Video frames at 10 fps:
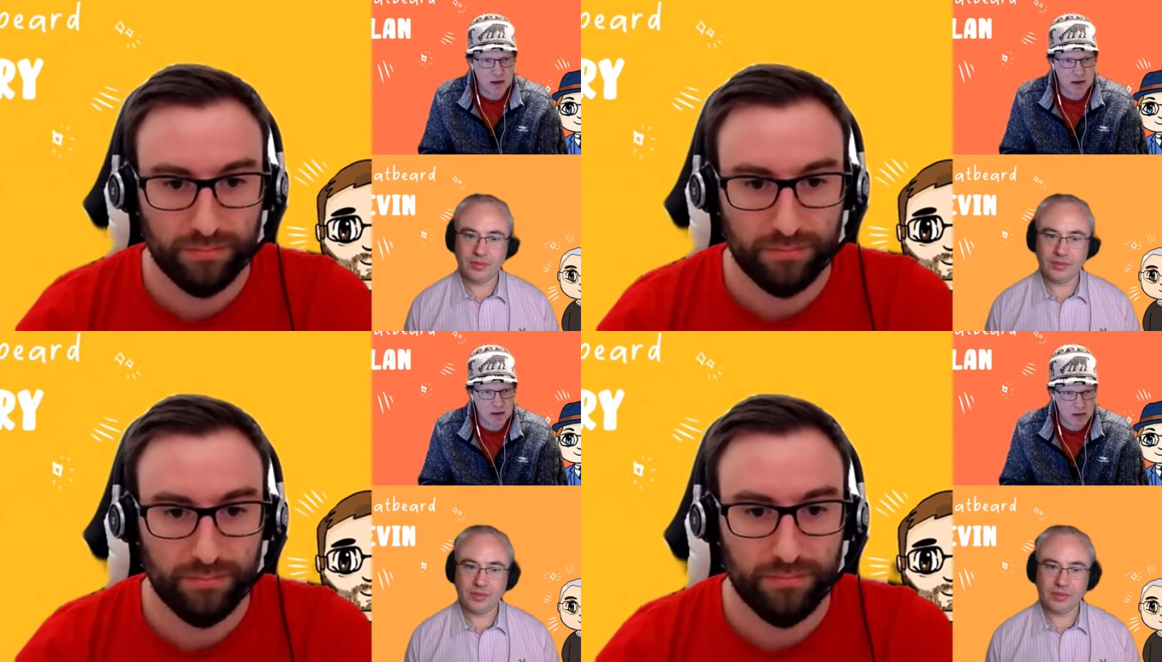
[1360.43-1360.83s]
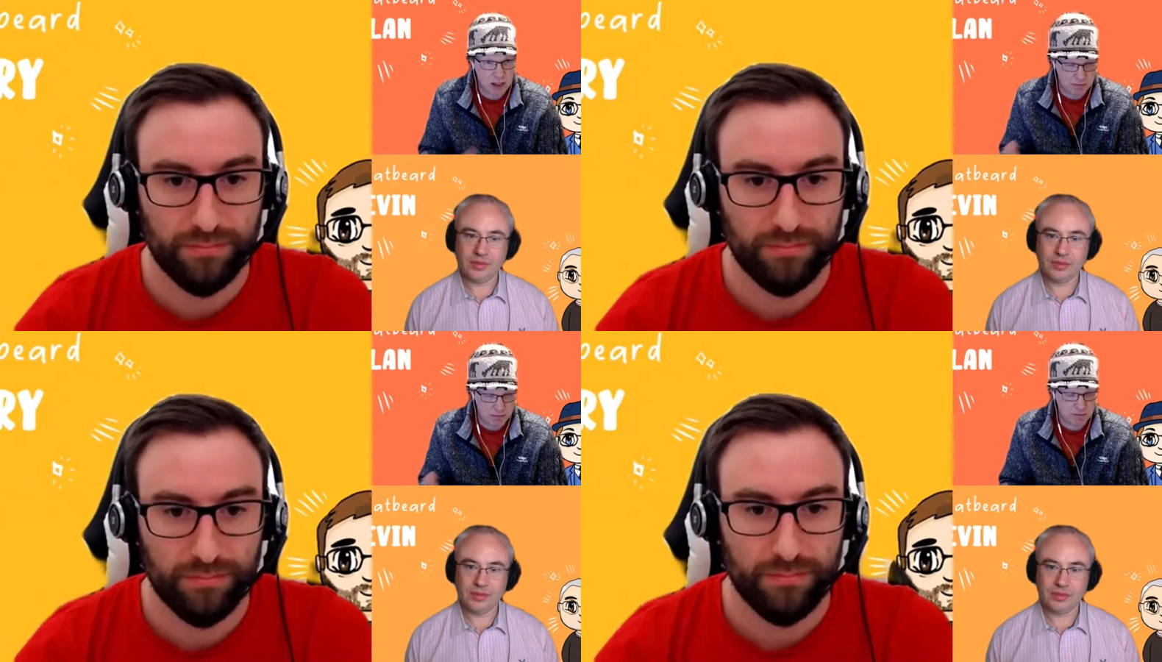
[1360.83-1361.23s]
Speaker 1: a, a,
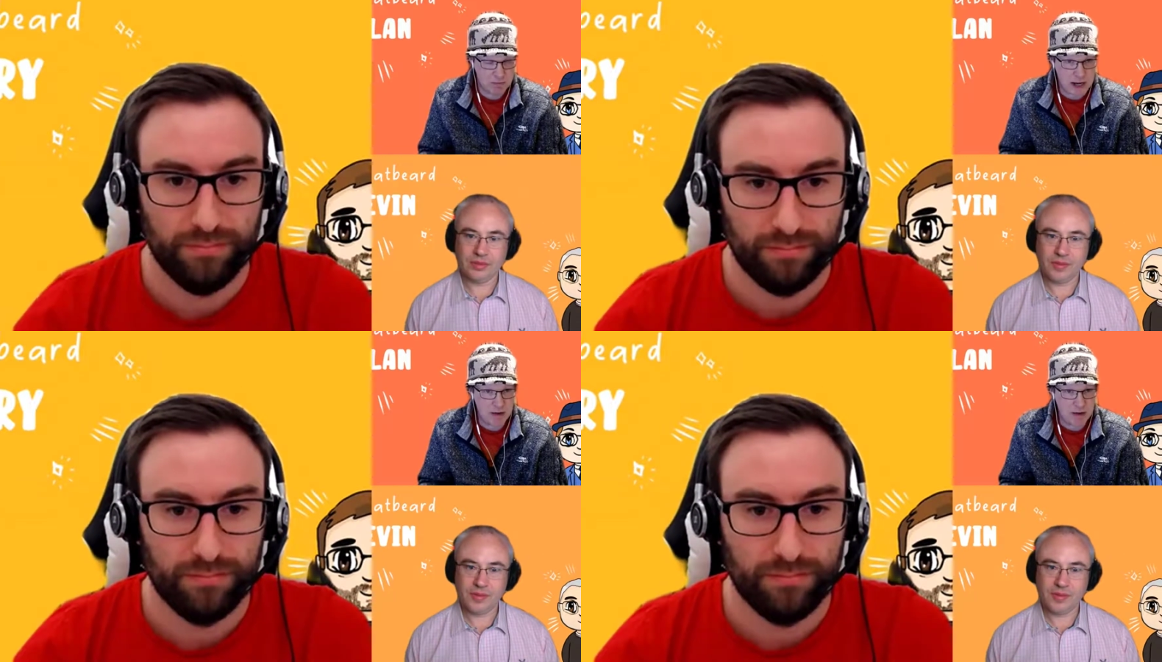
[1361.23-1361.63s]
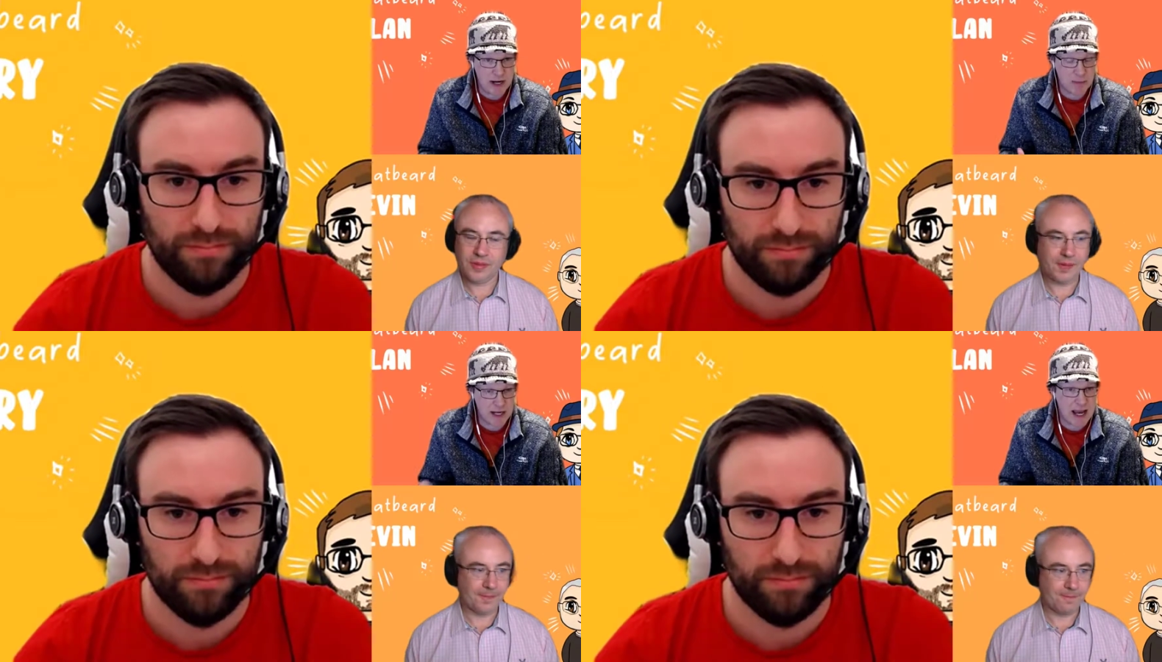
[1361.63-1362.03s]
Power
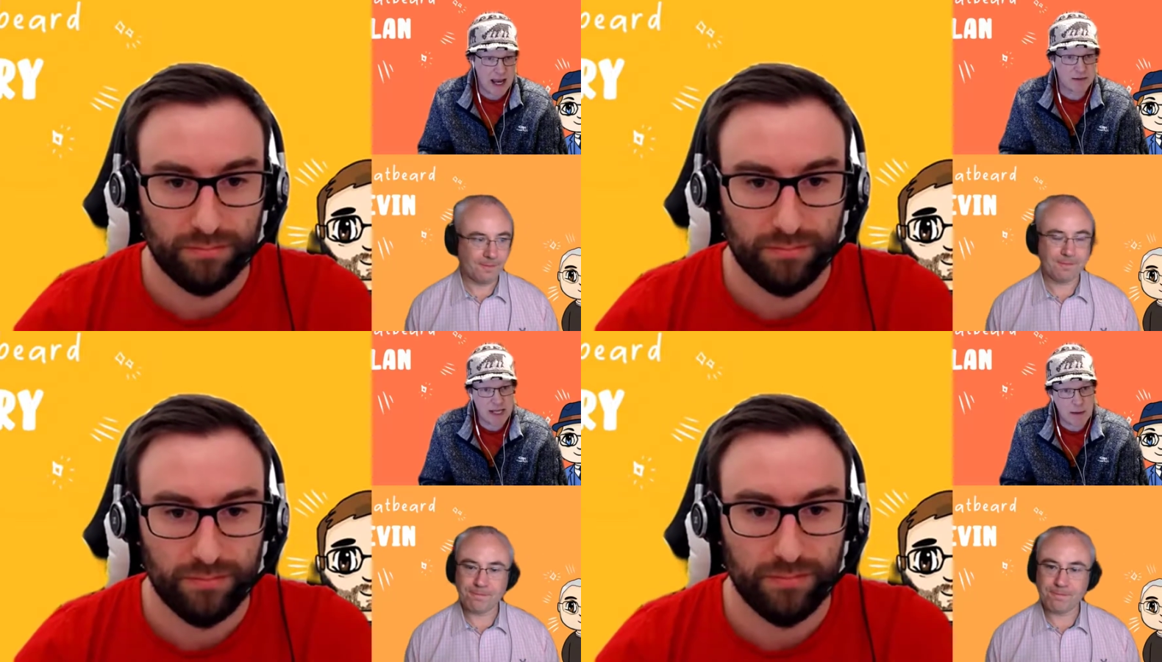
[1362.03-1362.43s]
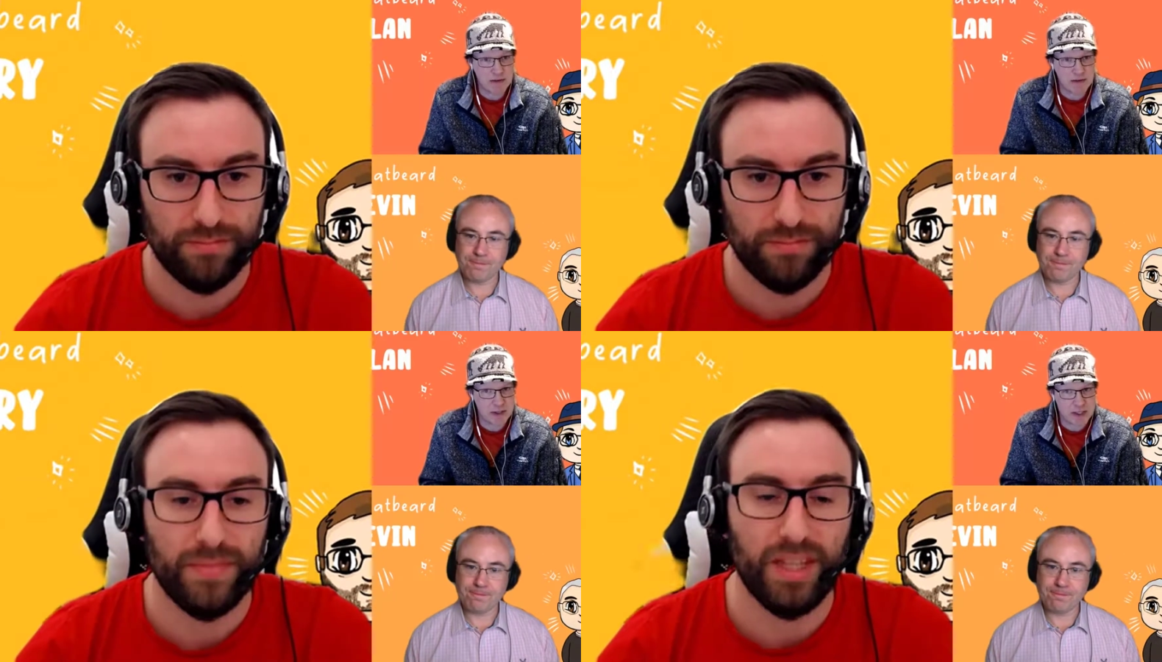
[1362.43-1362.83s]
App, a Canvas app,
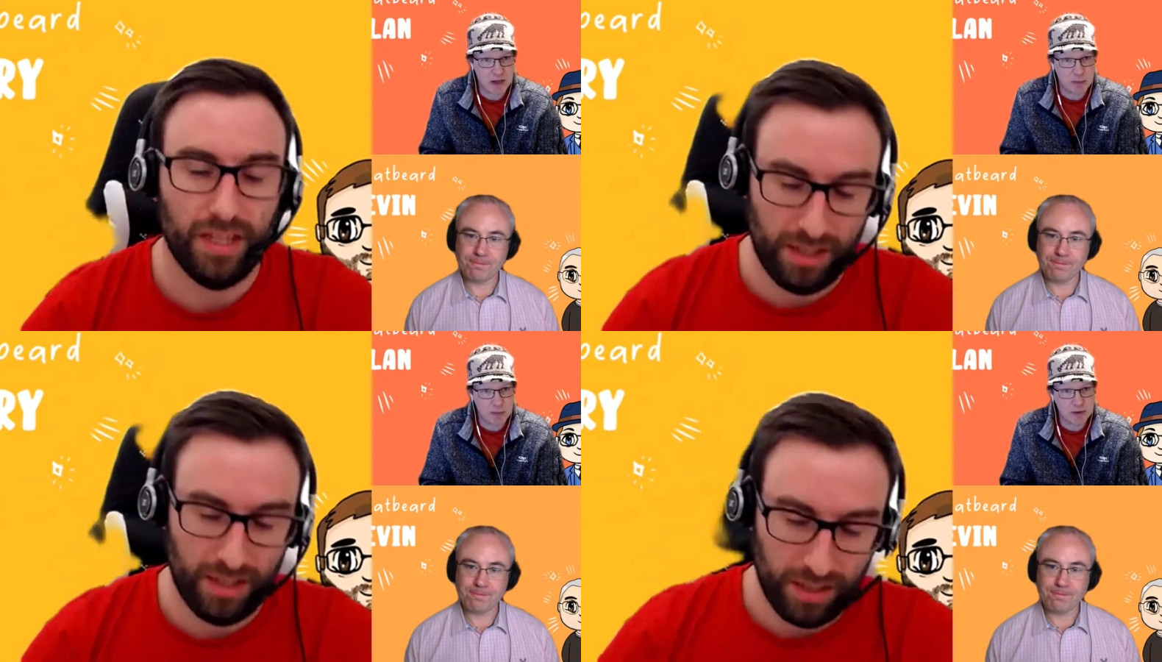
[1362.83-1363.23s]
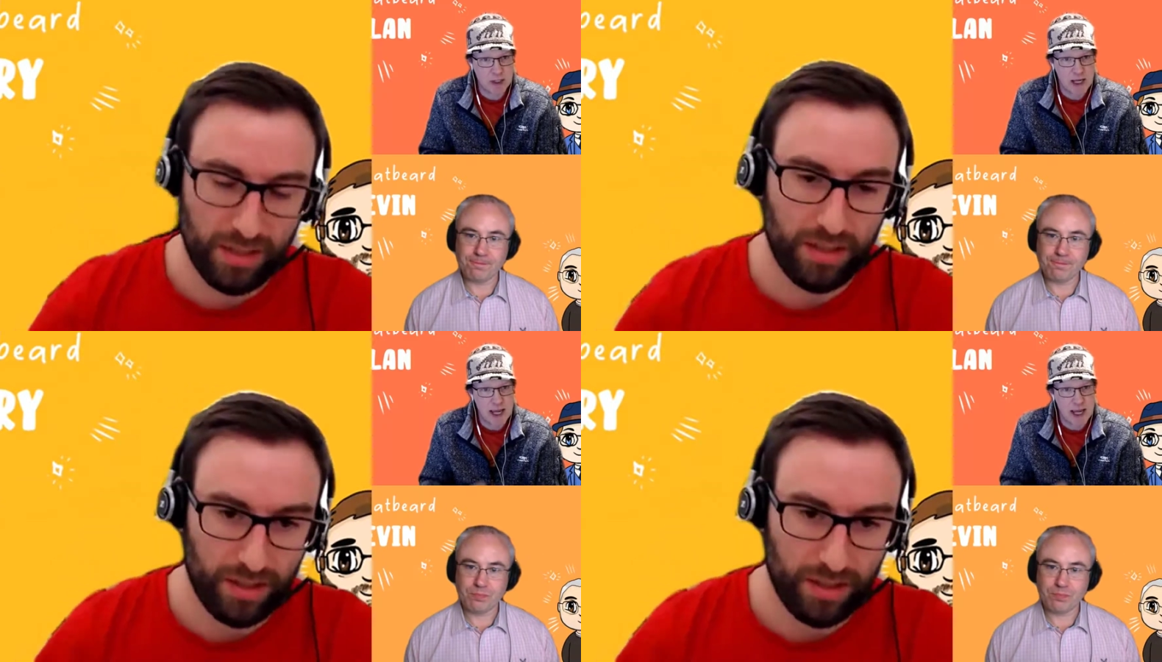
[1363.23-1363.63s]
for example,
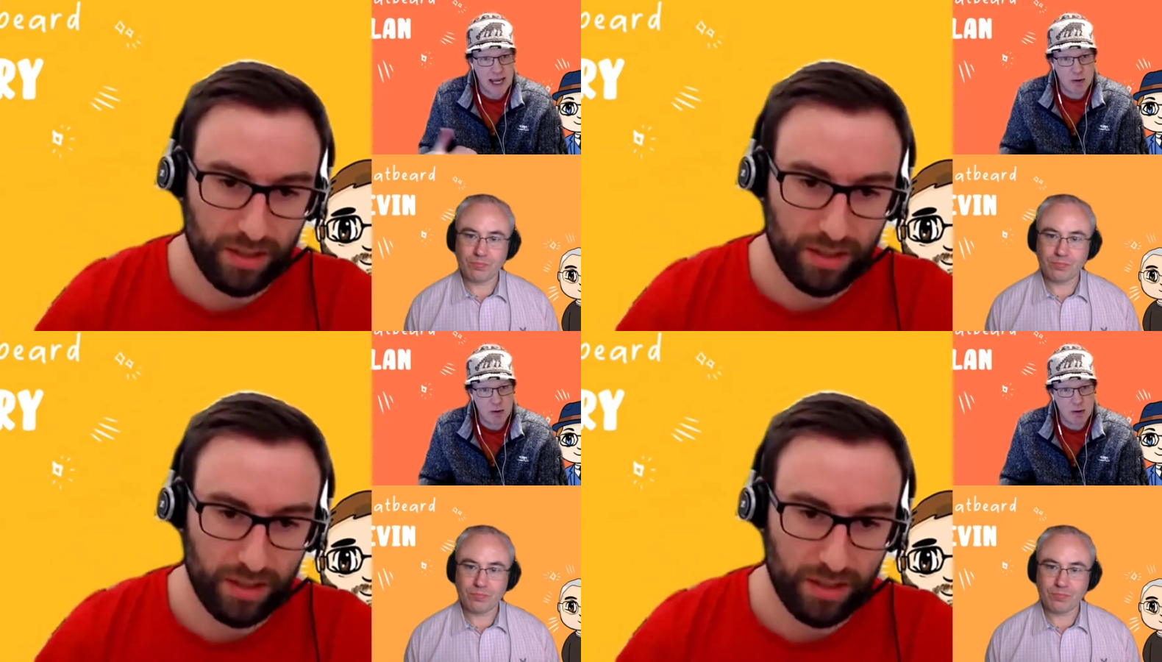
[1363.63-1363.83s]
it yeah. would